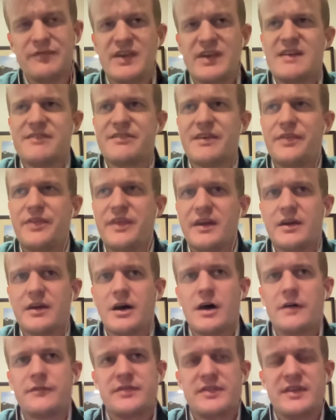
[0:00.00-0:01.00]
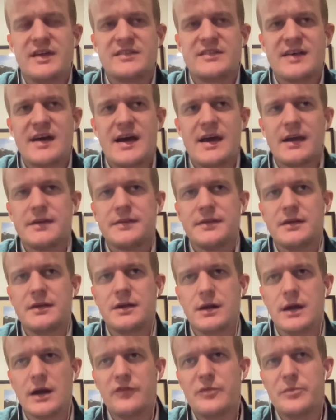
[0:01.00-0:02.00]
years, I think, after the attack, the
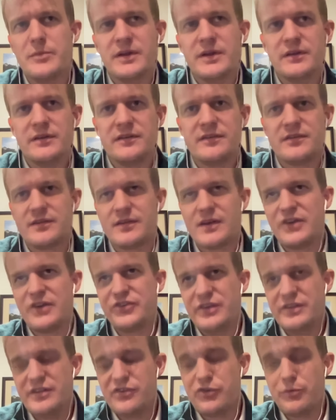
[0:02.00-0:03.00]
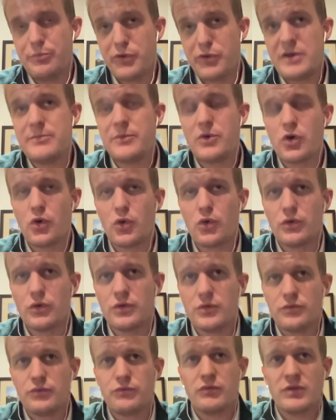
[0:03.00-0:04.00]
government, actually the Supreme Court,
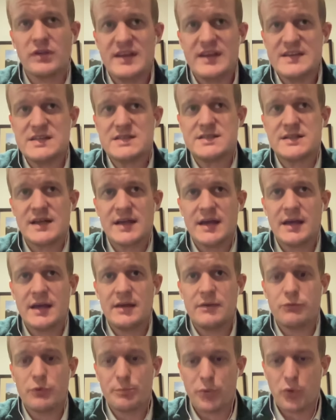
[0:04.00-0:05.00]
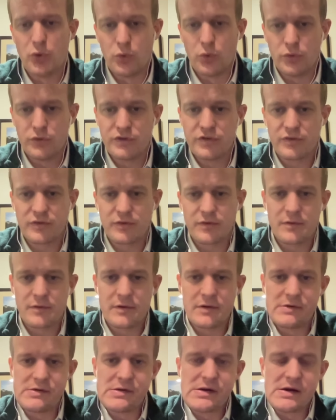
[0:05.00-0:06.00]
released a report
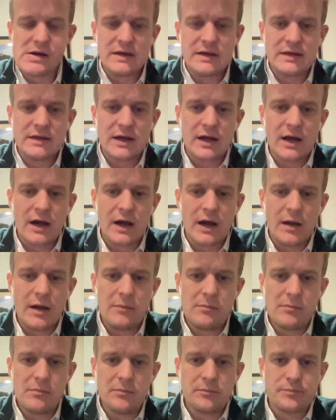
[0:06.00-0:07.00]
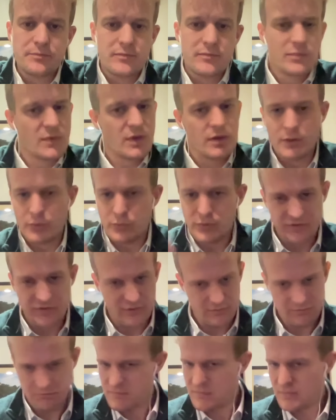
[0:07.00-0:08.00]
that
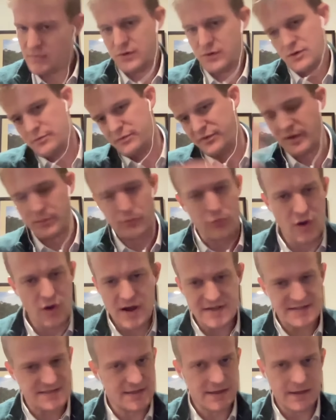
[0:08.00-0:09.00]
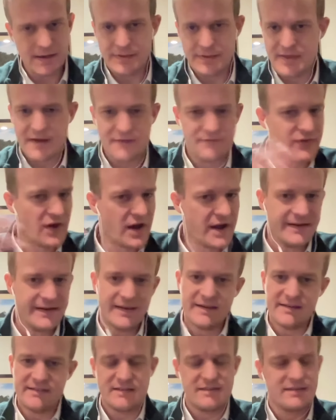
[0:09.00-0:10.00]
was, you know, summarizing their
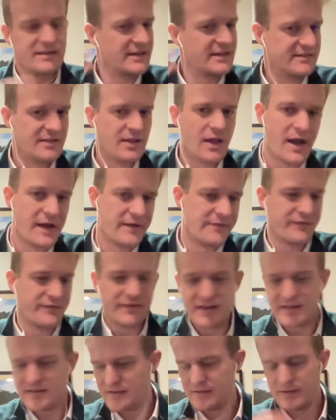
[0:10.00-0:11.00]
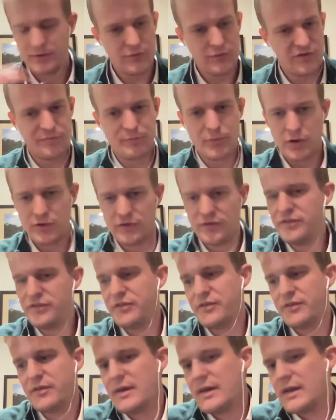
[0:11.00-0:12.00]
findings into his life and into the
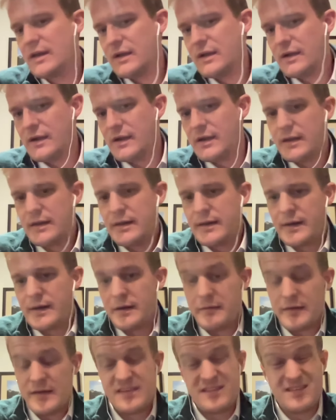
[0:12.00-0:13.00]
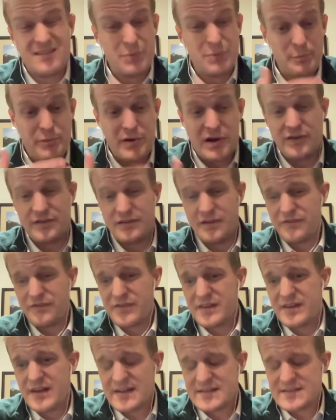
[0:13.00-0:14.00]
response, into preparedness
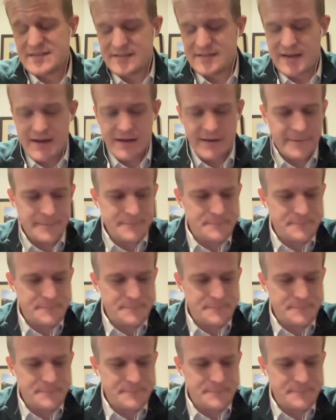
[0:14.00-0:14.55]
for the next attack.